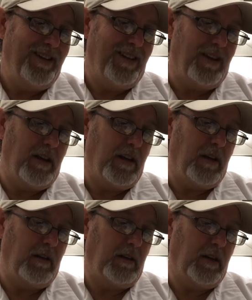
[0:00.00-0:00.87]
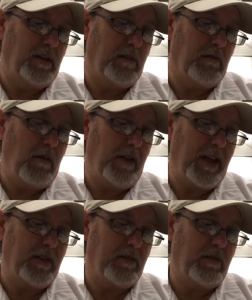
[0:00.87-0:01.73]
Uh, glycerol
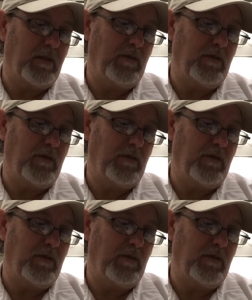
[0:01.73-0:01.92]
ester of